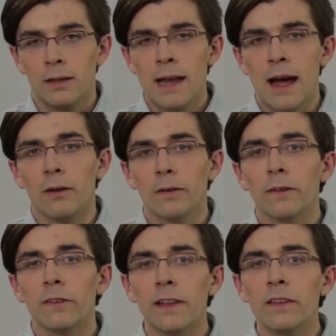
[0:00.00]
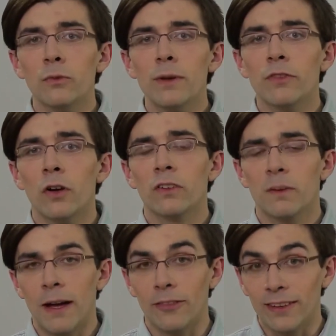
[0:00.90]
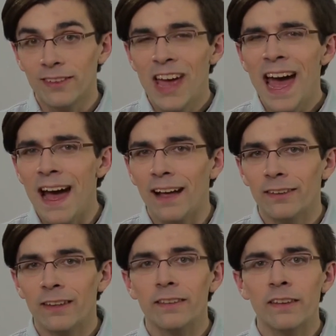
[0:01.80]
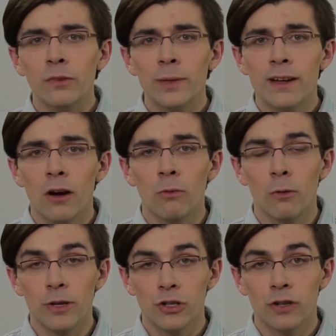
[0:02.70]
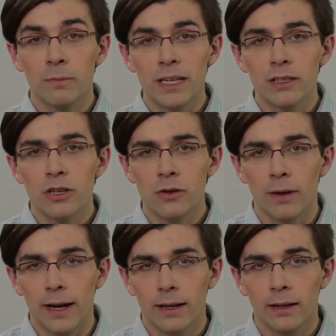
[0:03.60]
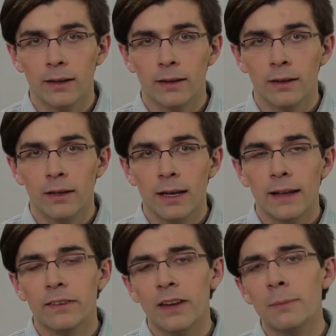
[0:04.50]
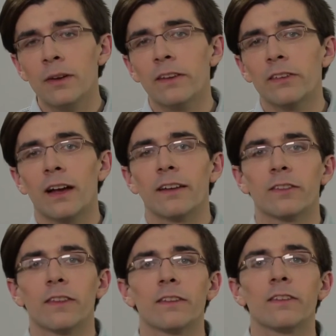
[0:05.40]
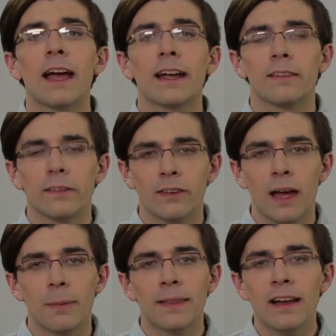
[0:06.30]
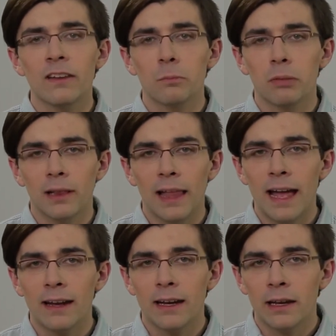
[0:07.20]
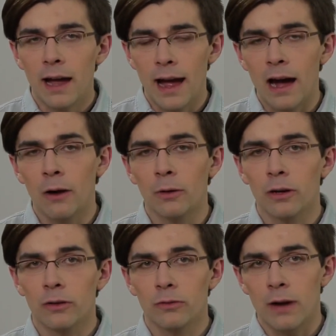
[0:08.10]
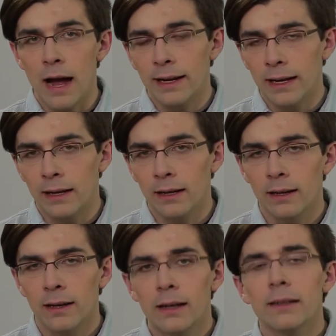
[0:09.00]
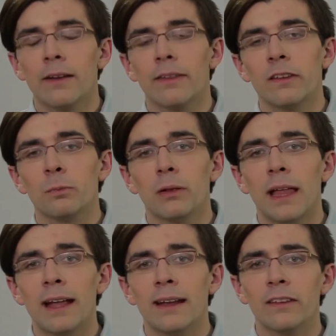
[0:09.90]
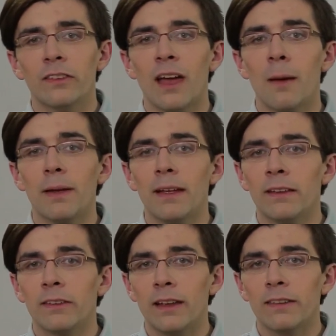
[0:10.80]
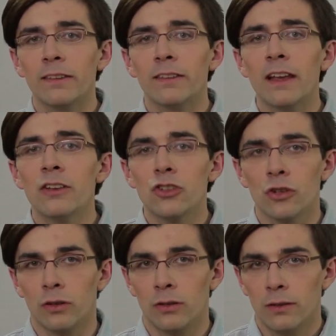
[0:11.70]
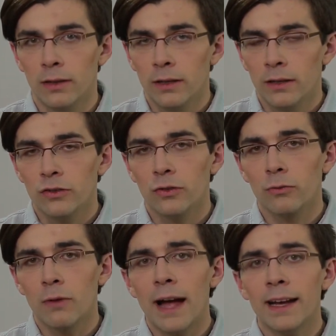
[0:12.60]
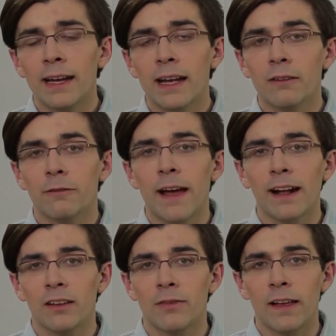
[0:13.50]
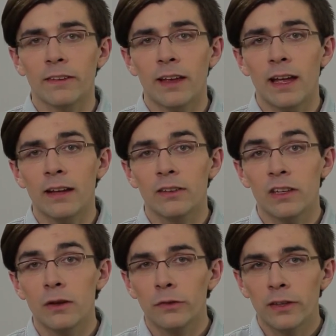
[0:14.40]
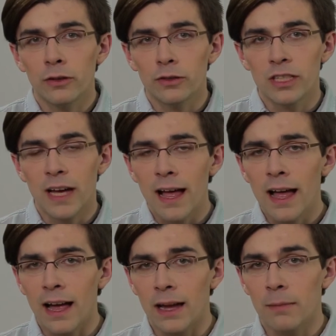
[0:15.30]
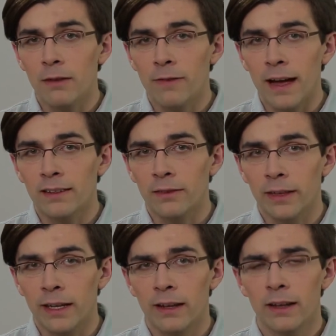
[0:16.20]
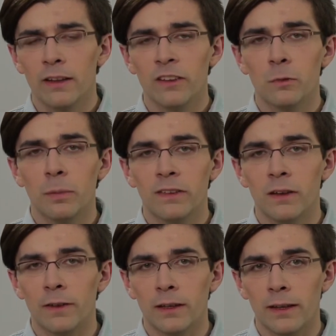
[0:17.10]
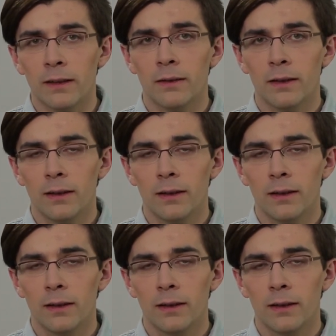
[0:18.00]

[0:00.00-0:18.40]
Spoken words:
Now, since we've talked about the task, and since we know what we should be doing, it's time to discuss the second step, and that is planning our writing. Now, this planning step is essential to writing an effective essay and to using your time effectively, specifically.